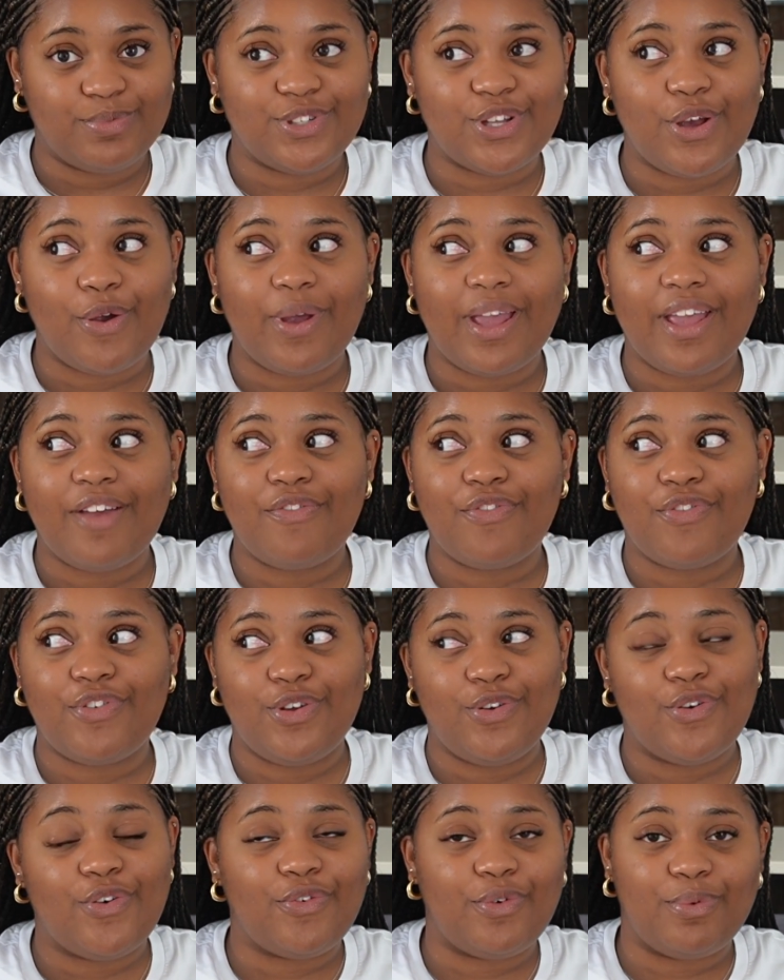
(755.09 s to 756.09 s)
So if
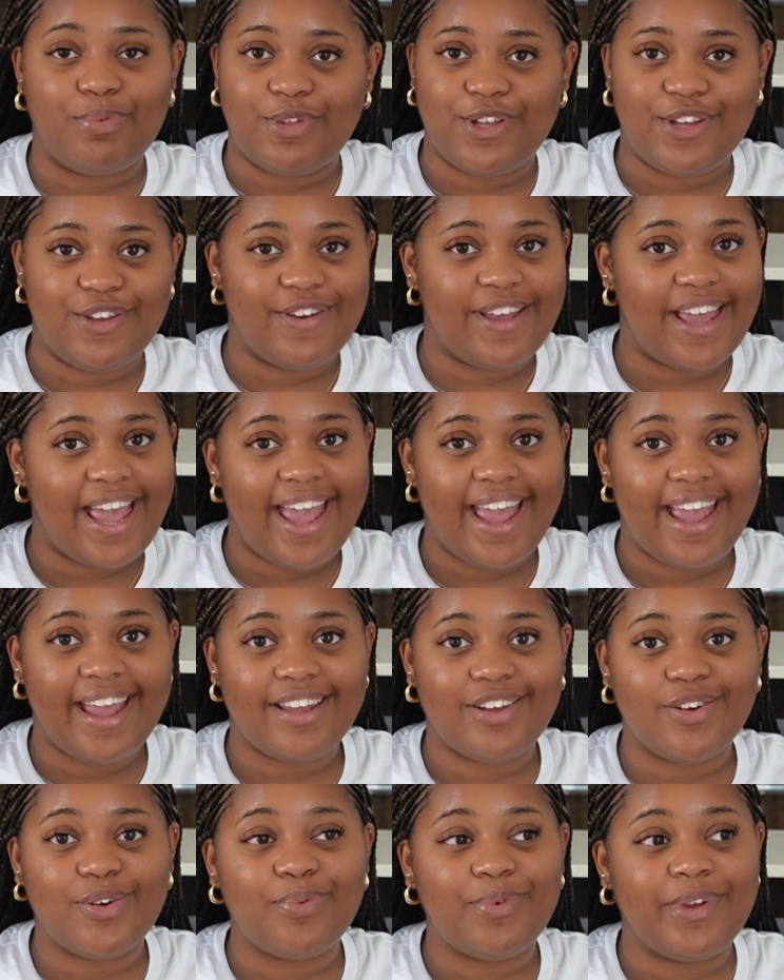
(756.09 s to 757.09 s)
you're from the
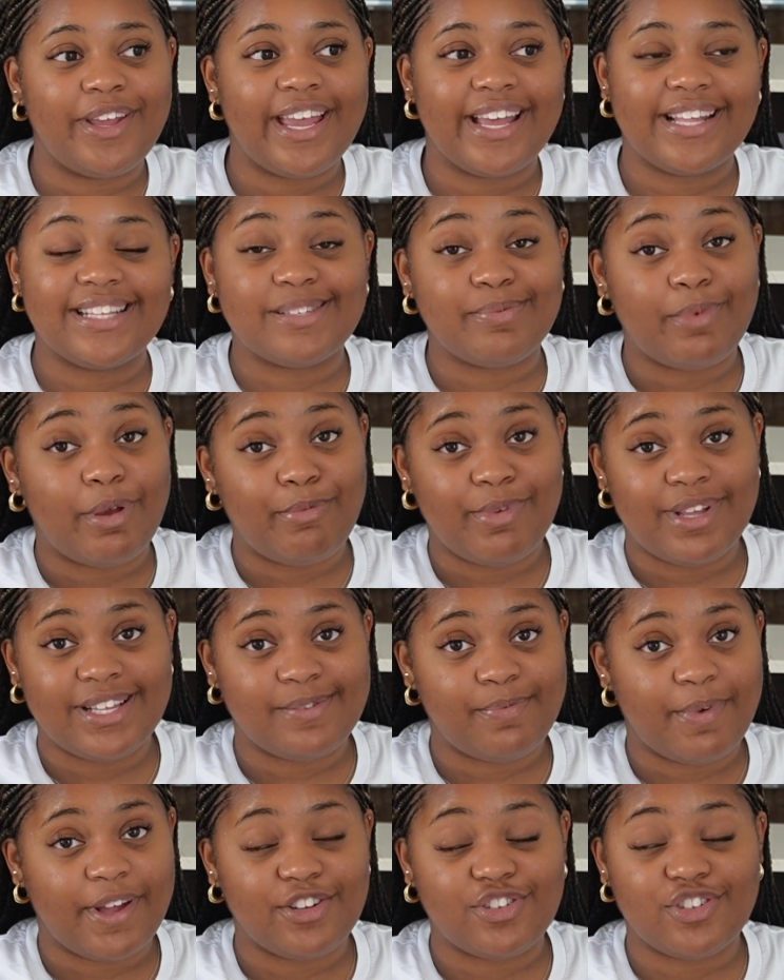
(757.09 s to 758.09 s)
UK, your weekend may be
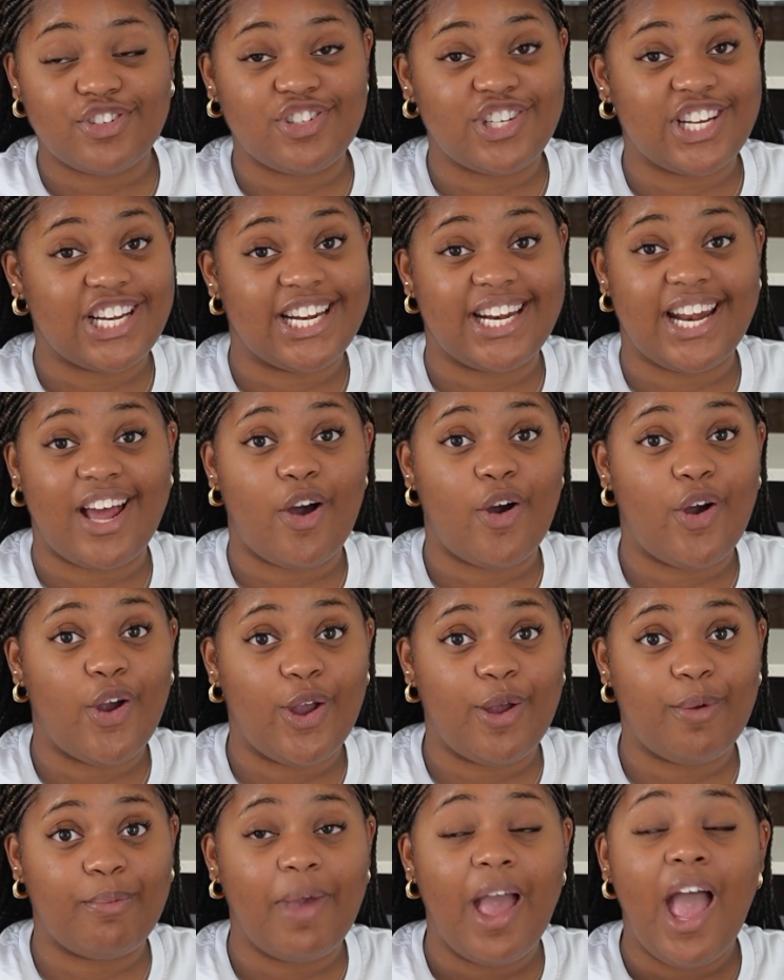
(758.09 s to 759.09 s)
spent just chilling at
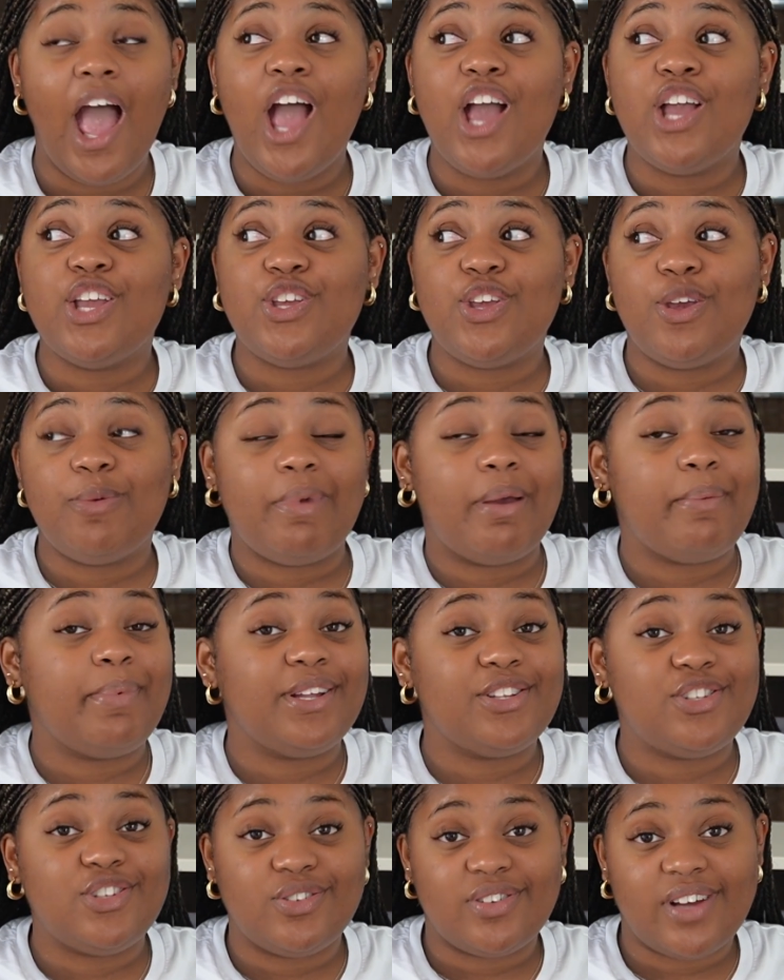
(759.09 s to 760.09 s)
home. You may
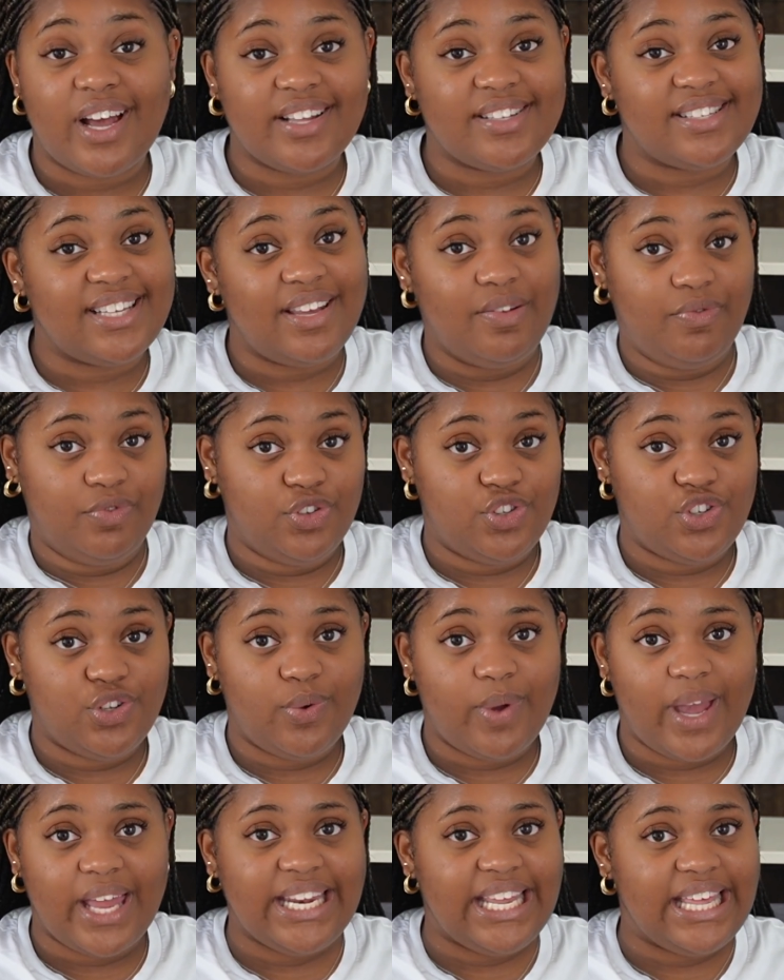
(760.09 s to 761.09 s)
be too tired to even
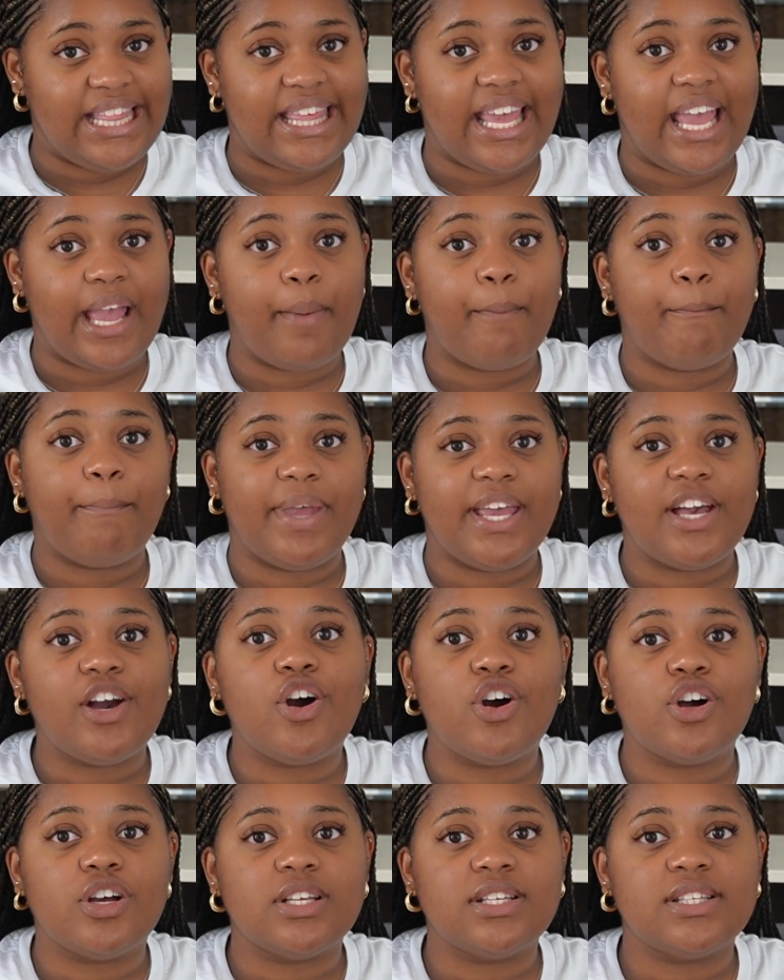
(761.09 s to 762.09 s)
do anything
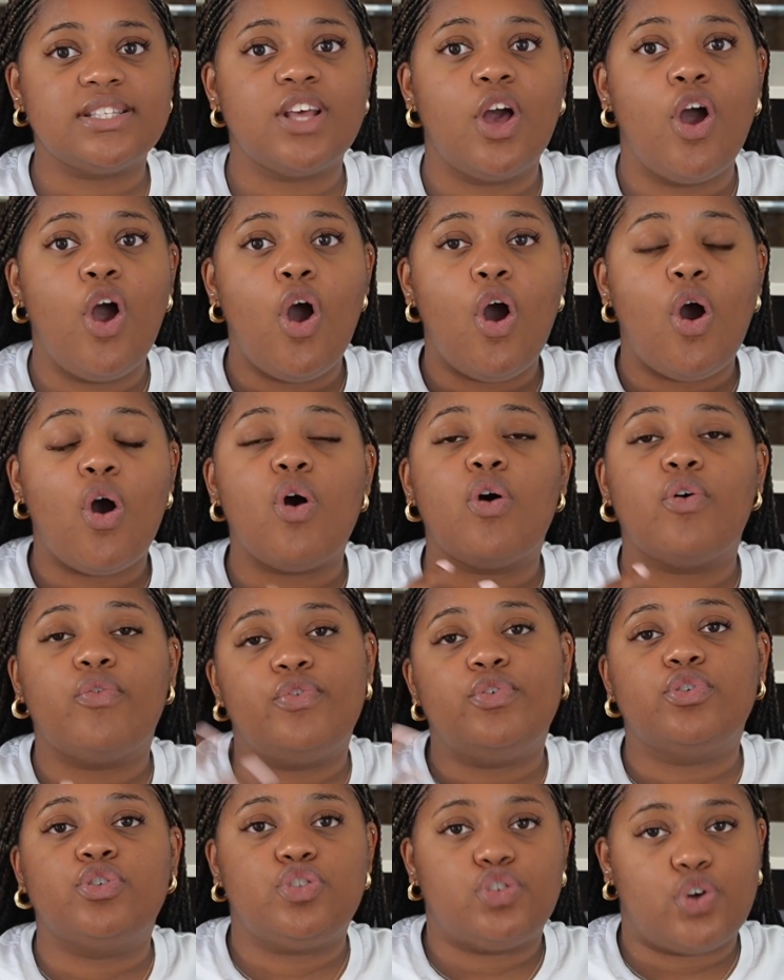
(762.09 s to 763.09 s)
because of
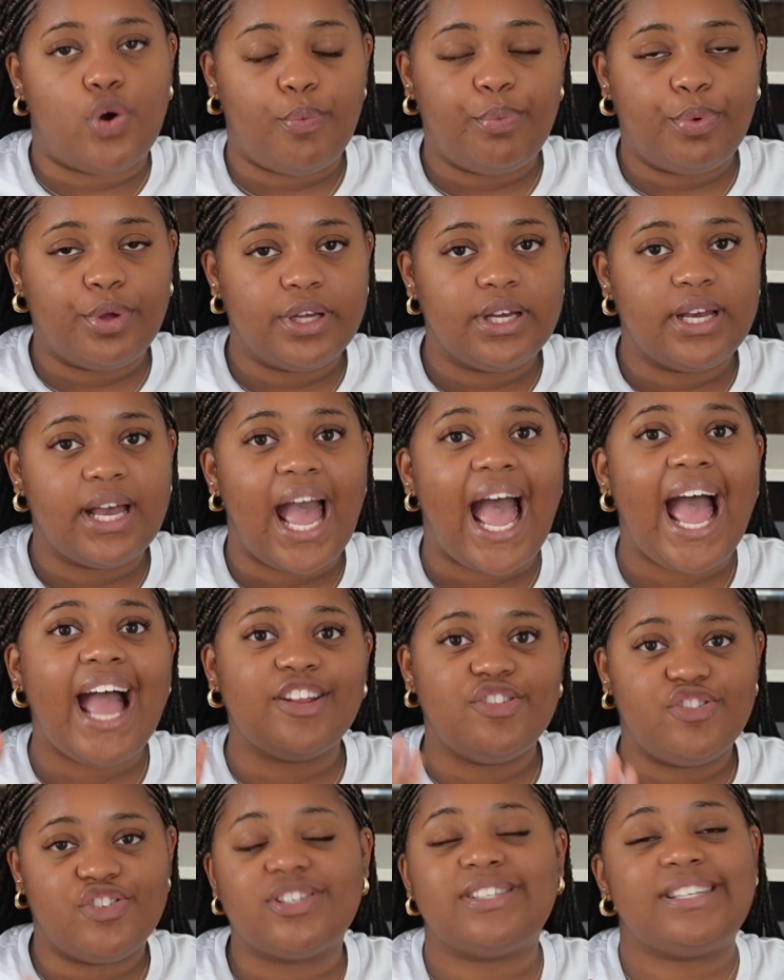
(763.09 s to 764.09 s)
your job,
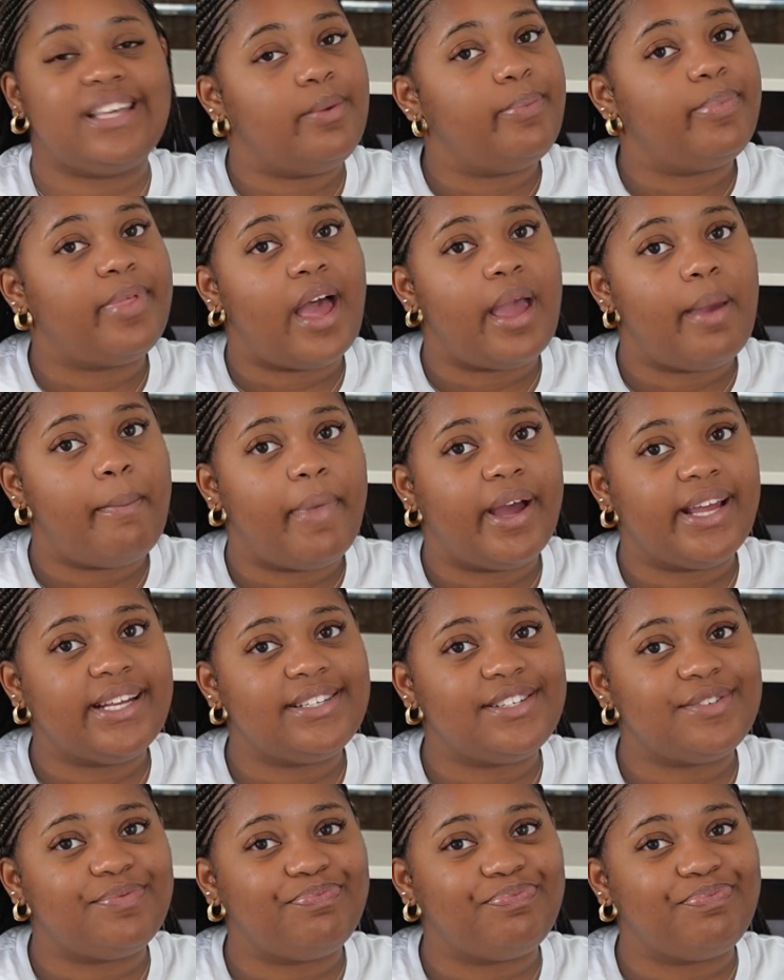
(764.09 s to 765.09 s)
and just keep that in mind.